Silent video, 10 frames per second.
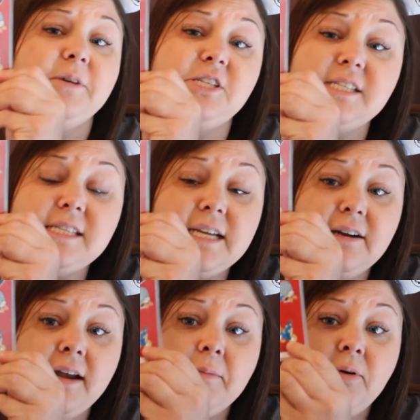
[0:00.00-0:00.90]
which isn't there
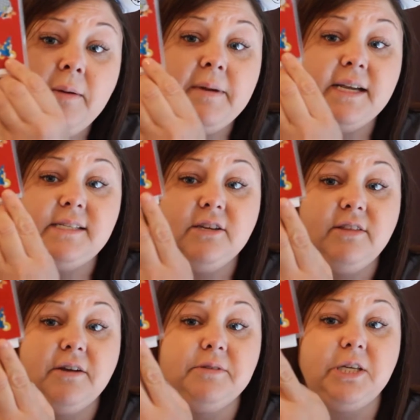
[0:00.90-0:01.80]
anymore, but I still
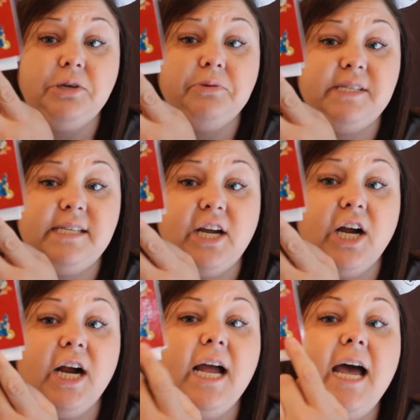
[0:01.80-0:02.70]
thought it was a cute
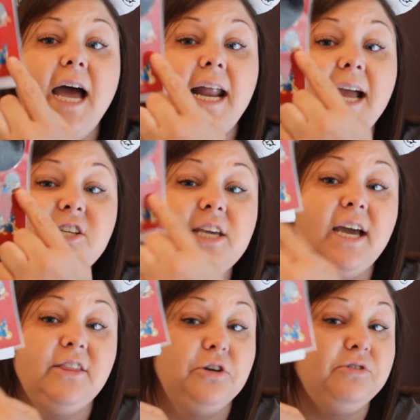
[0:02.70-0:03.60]
sticker. And I actually
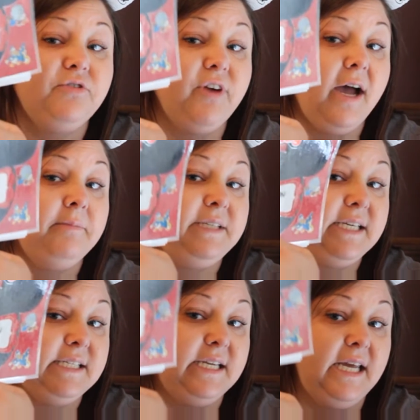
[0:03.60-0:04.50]
got those from
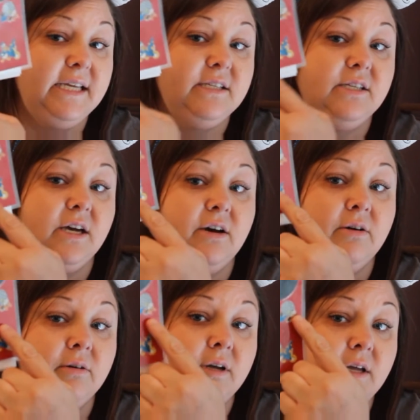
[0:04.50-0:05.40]
Disney.
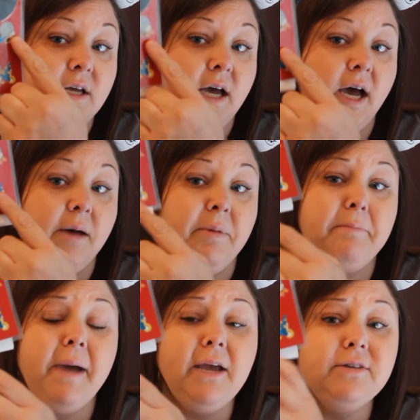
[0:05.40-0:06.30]
So, but
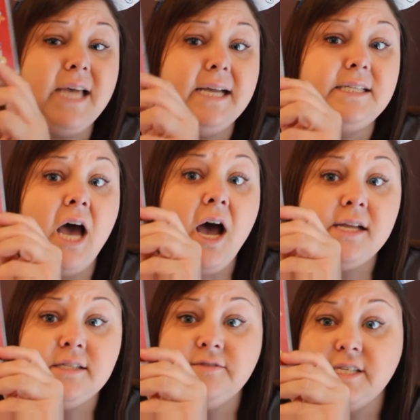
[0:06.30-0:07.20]
Michaels had
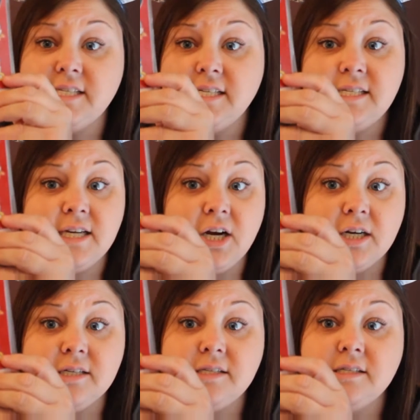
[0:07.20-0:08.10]
tons of Disney
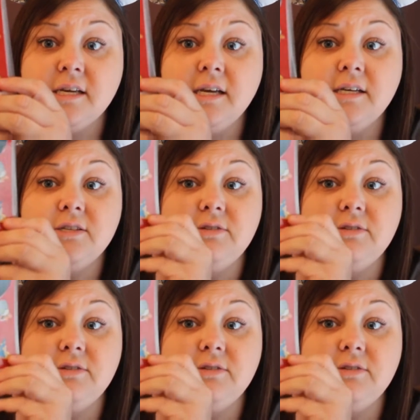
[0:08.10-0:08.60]
stickers, so